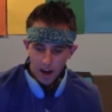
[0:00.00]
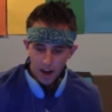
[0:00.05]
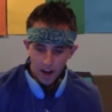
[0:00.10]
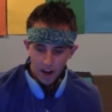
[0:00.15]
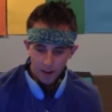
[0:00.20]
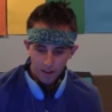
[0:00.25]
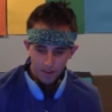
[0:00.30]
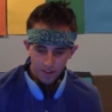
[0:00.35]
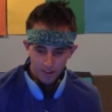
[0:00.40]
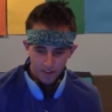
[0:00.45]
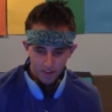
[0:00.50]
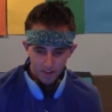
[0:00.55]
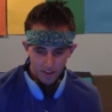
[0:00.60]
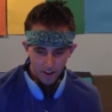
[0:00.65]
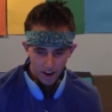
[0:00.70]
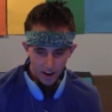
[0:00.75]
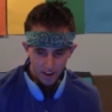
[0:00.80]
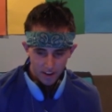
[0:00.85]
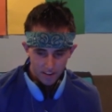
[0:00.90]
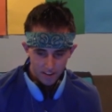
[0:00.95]
I was
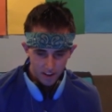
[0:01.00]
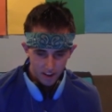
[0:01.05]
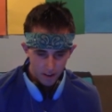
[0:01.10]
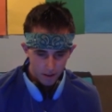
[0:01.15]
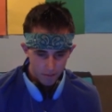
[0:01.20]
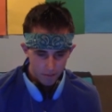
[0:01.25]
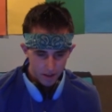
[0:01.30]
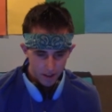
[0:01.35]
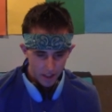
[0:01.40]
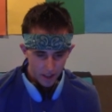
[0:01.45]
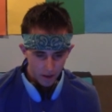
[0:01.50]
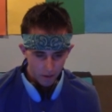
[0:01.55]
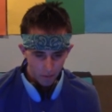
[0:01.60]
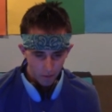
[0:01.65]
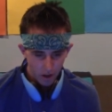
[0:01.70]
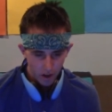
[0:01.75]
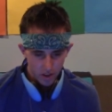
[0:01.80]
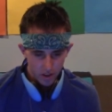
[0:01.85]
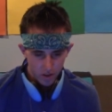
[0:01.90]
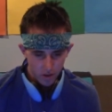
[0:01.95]
cracked up, and I
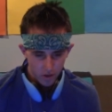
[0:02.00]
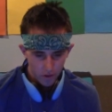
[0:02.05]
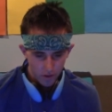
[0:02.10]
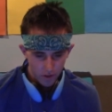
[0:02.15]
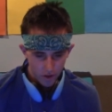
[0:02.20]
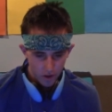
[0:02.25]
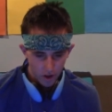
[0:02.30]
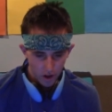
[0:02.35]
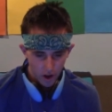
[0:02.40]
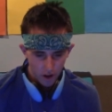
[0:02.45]
walked over,